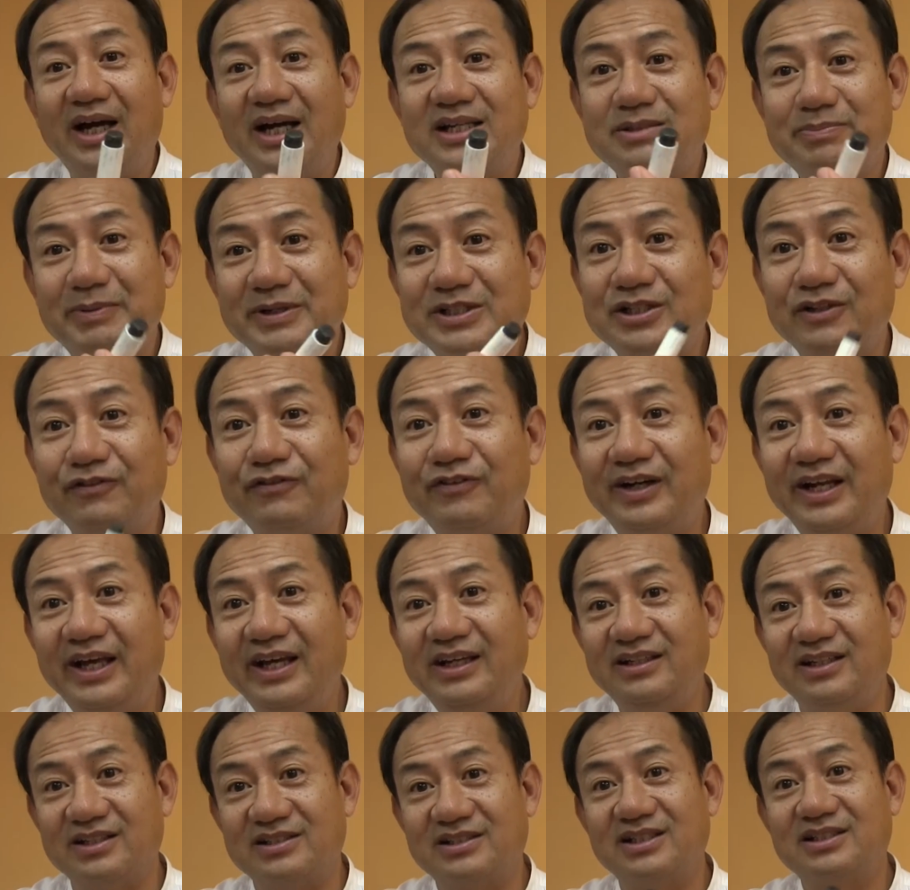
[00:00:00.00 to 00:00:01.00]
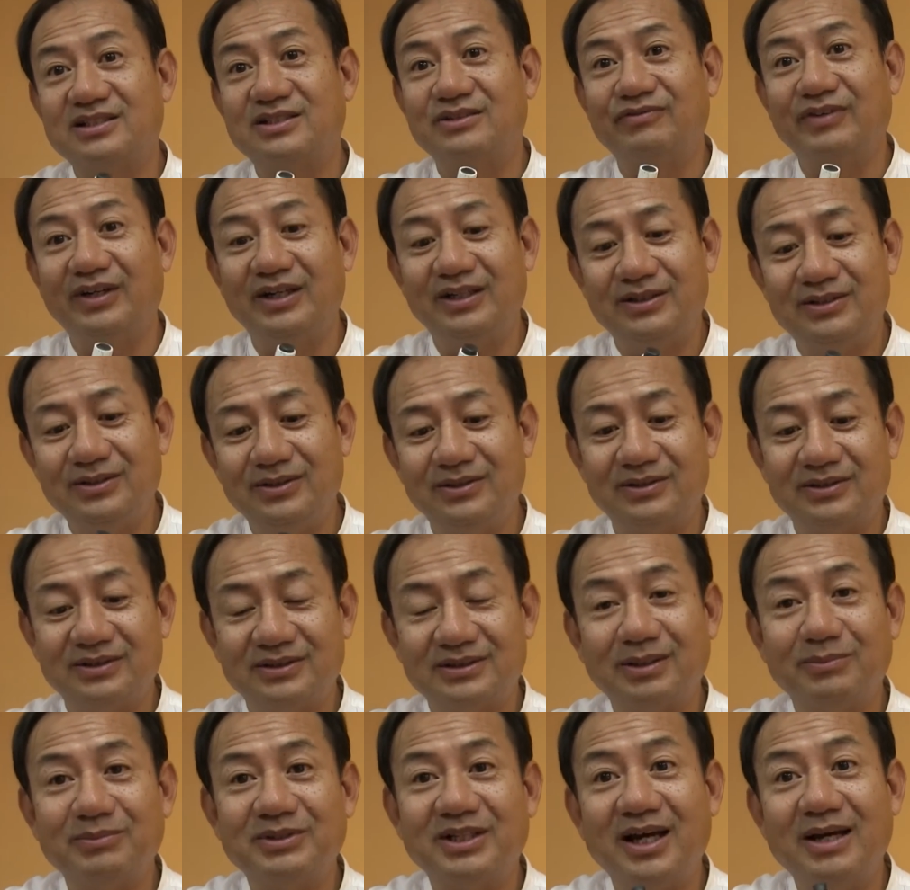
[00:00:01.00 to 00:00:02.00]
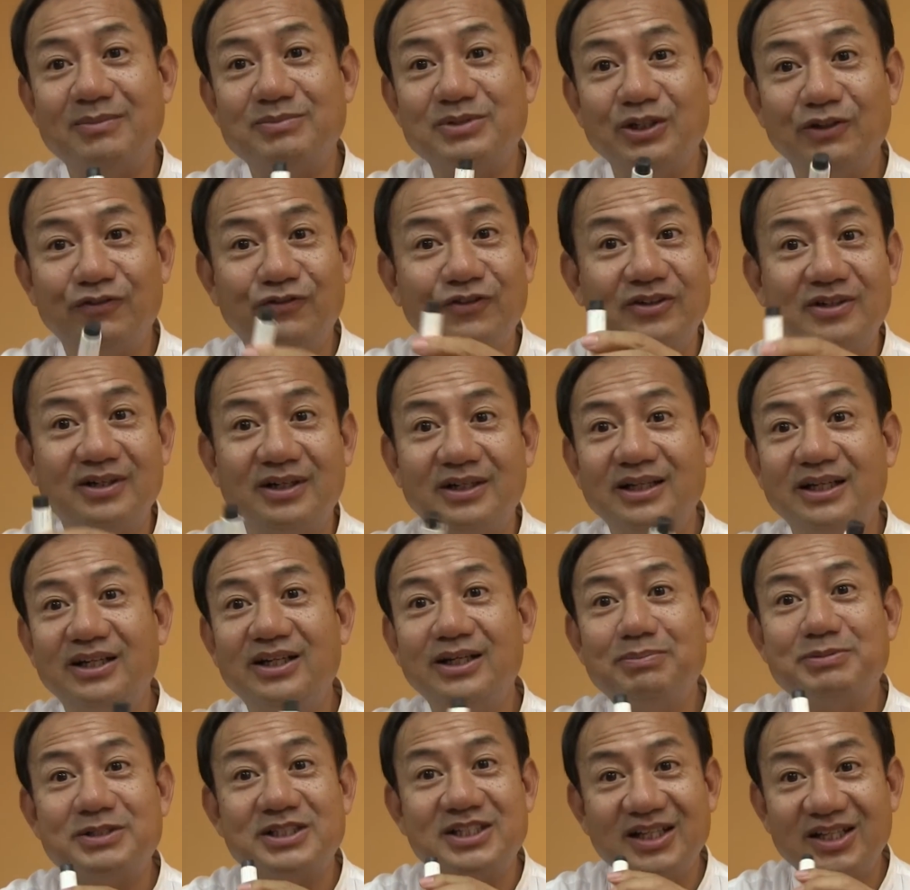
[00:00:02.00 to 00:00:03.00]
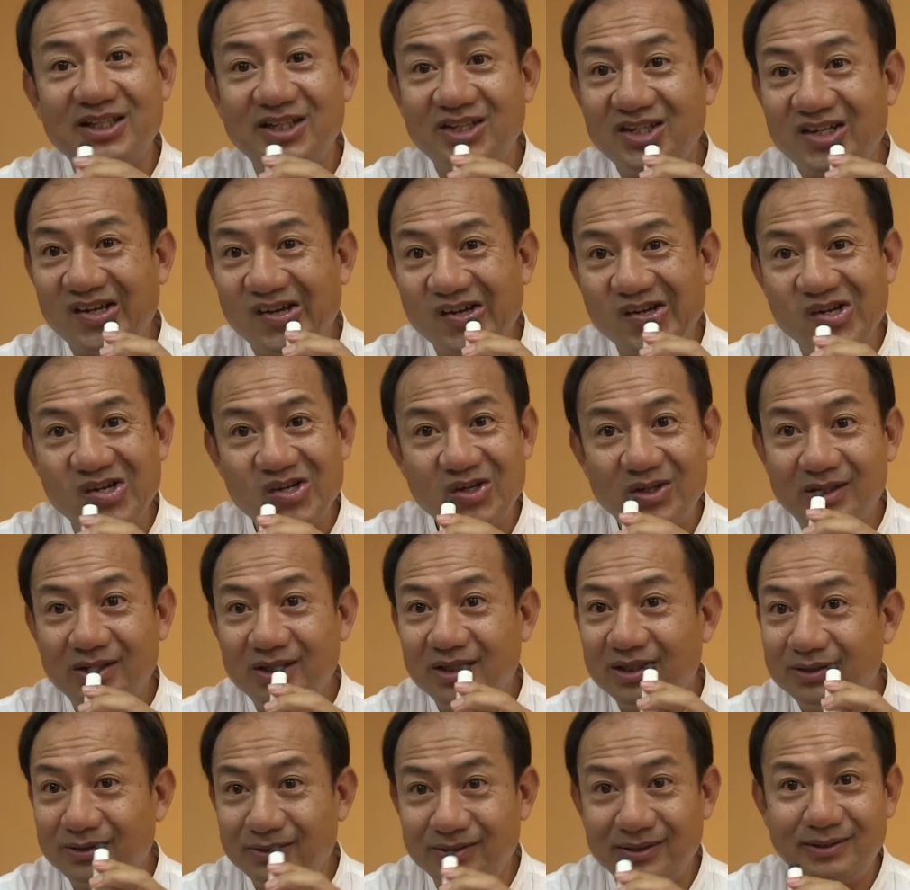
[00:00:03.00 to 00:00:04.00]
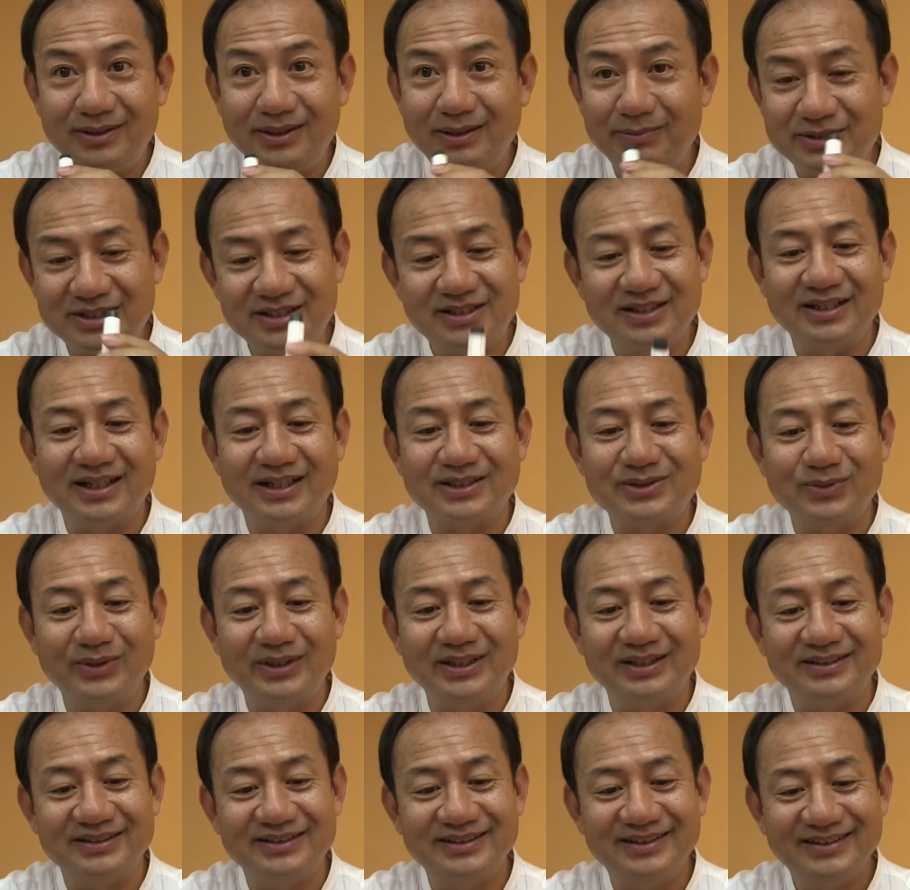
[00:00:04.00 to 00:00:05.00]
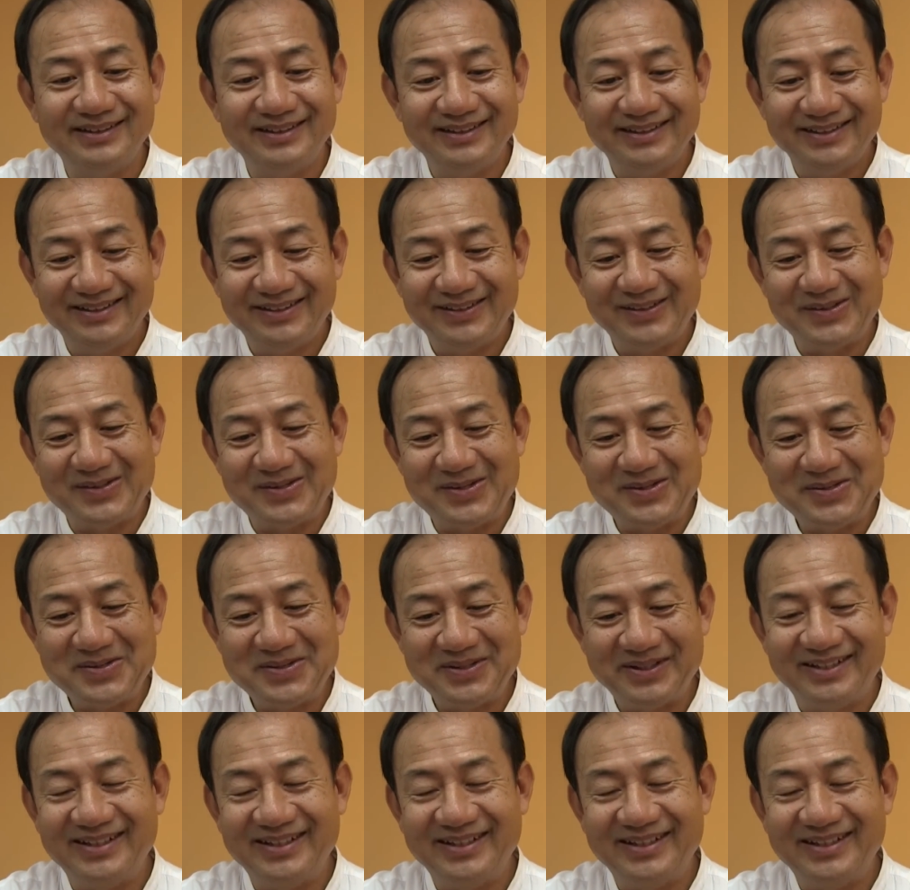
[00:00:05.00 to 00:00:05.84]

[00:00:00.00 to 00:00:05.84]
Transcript: especially for ladies, this is very good. Sometimes you forgot your lipstick, you can do the lipstick as well. You know,